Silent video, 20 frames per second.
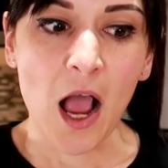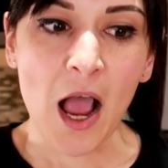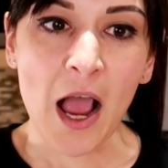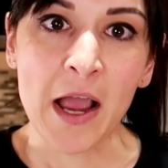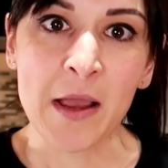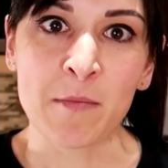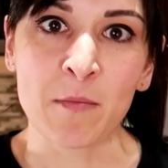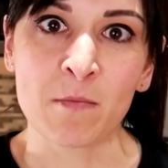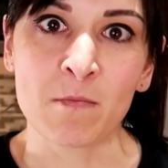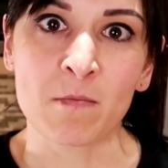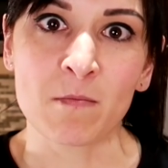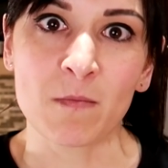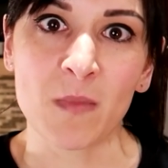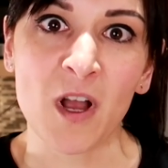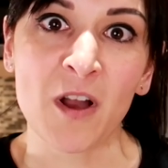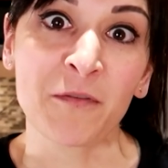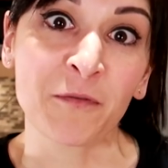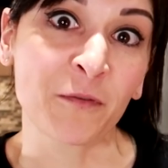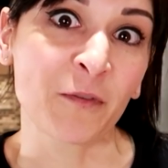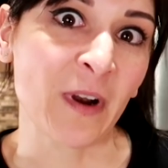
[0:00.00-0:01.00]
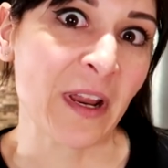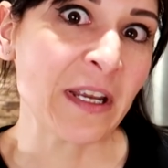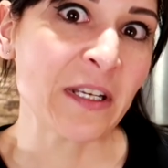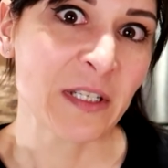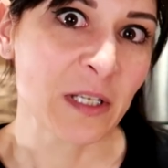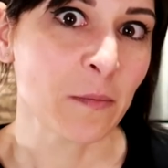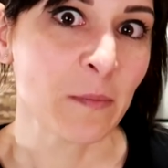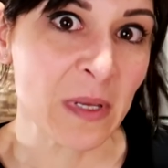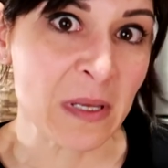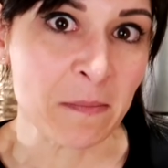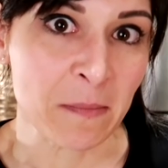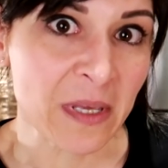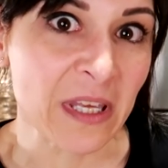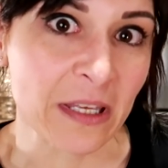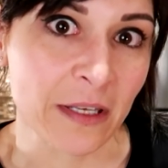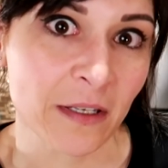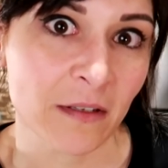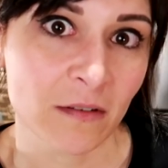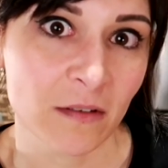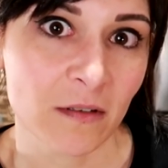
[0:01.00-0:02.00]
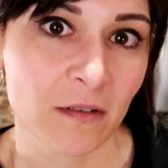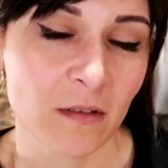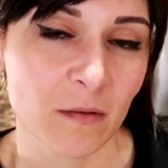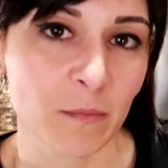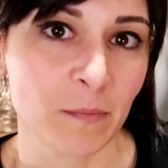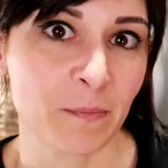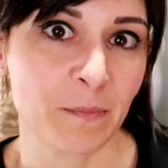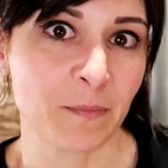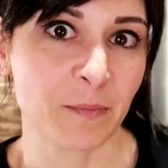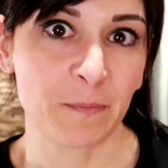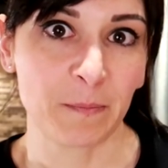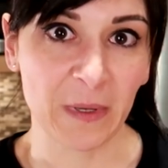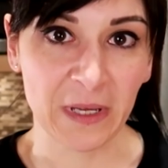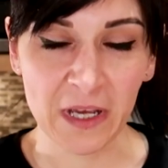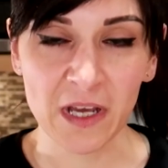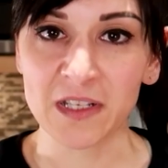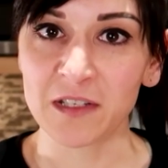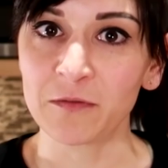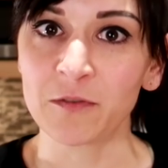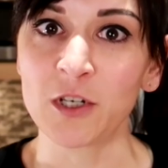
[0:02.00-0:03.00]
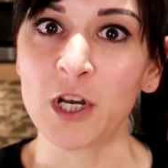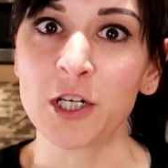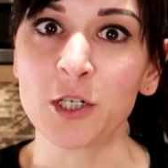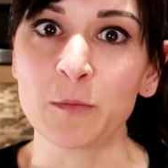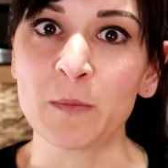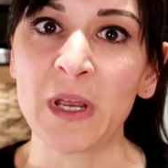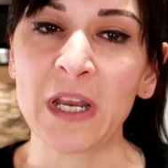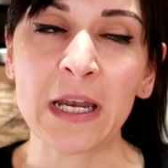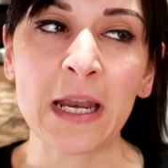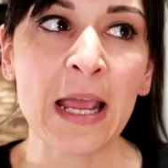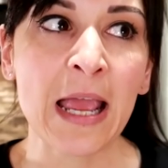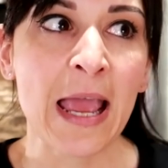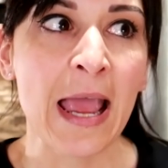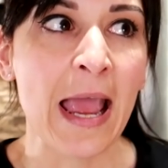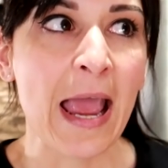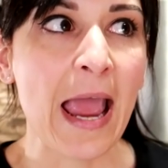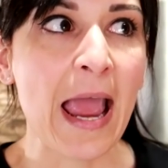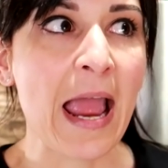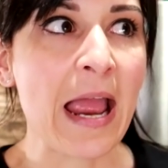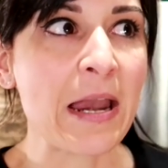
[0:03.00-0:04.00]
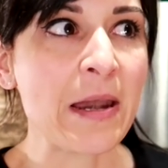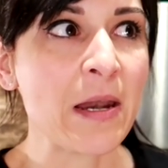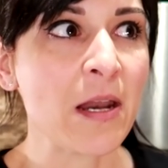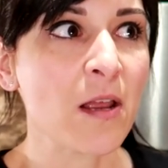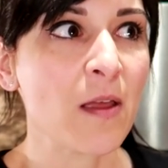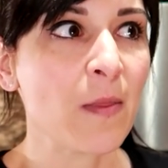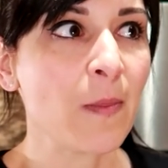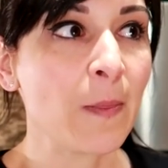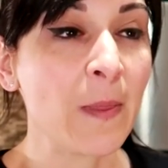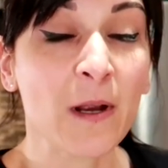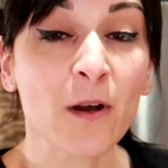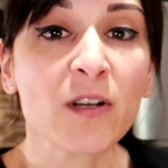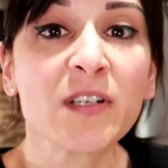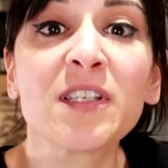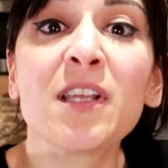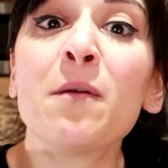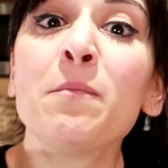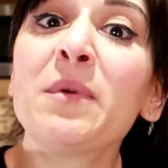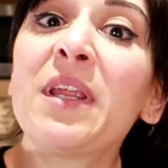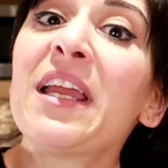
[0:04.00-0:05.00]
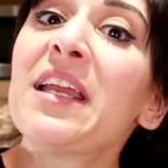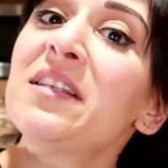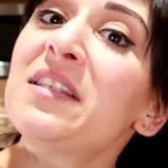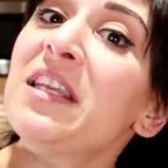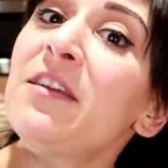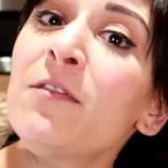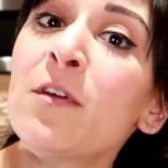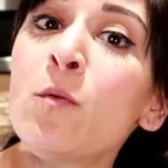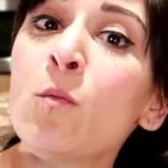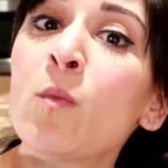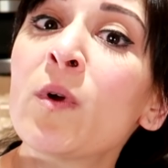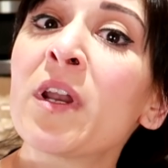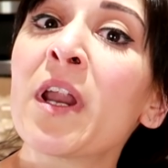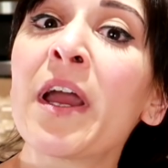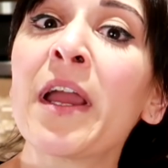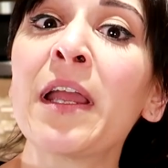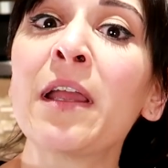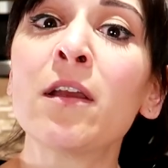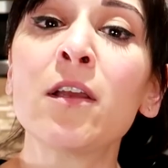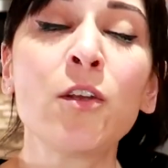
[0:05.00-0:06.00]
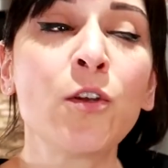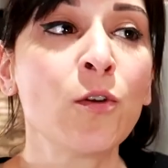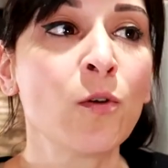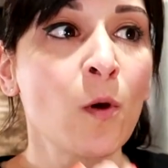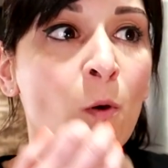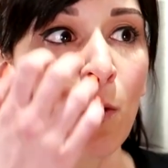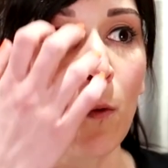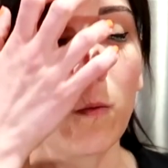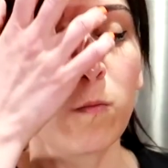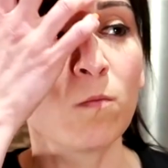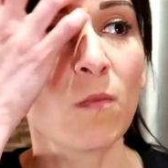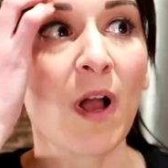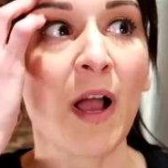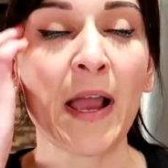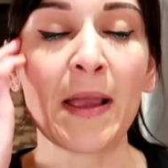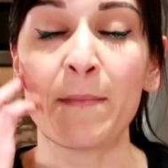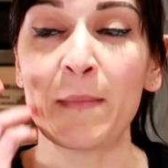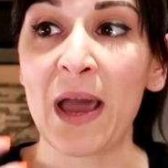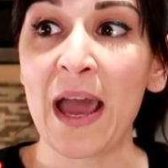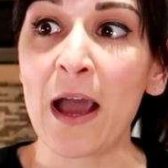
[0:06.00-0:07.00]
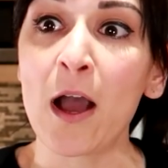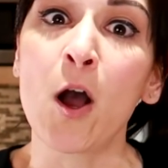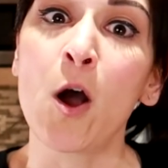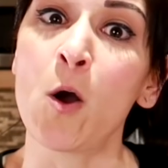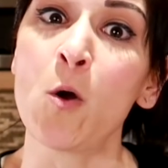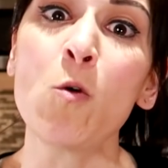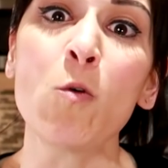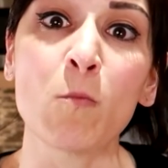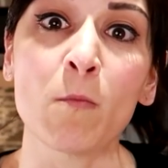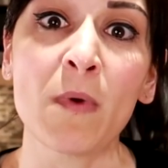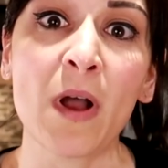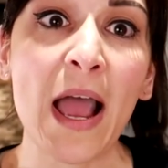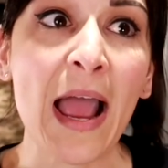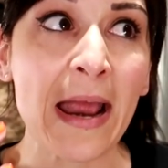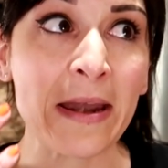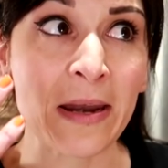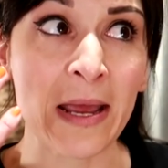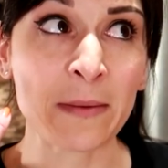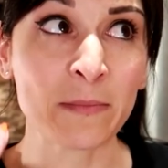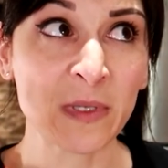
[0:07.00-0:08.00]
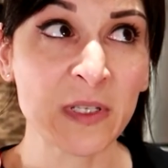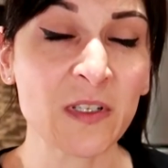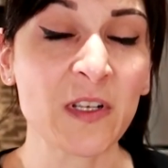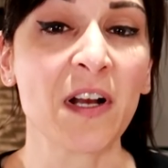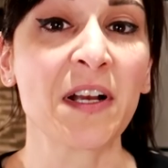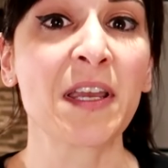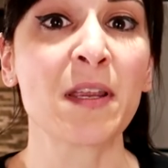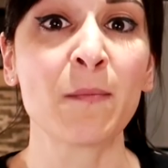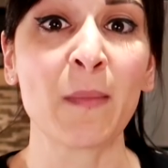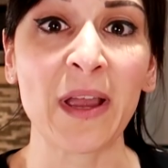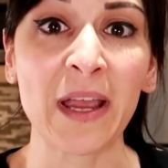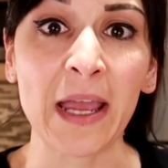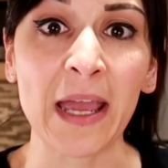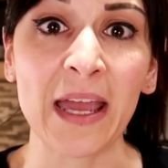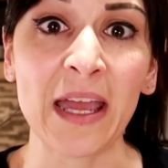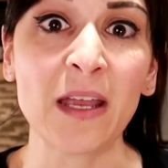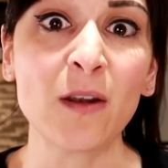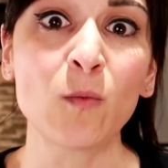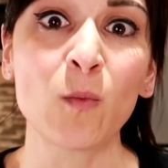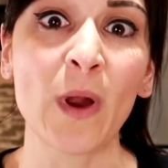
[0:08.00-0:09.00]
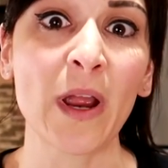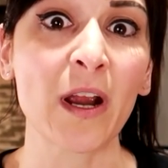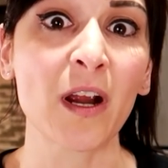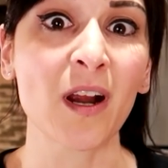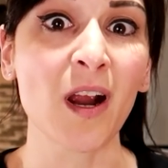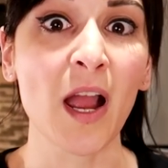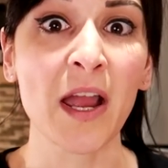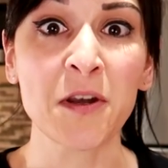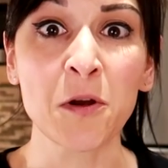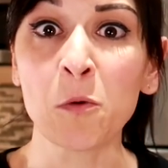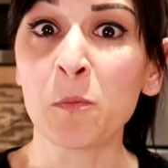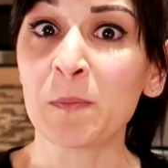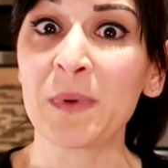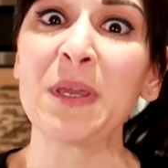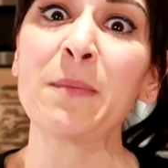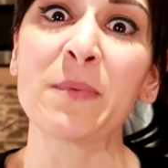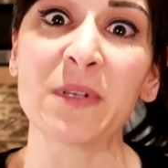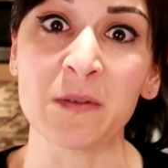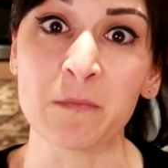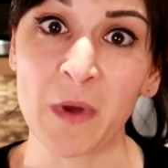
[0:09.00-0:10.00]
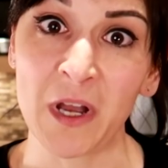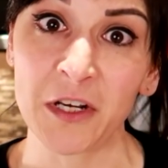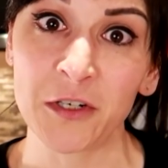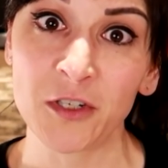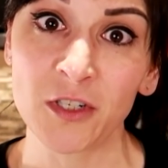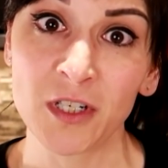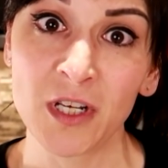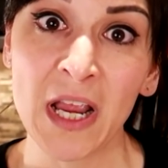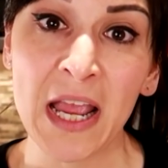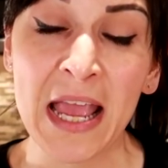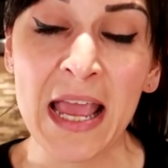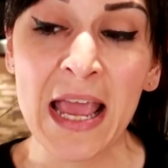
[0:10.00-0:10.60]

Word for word: I'm afraid to be me because of judgment. And there are some days even when I, you know, I'm at home and I'm stuck in my head where I don't beep as much.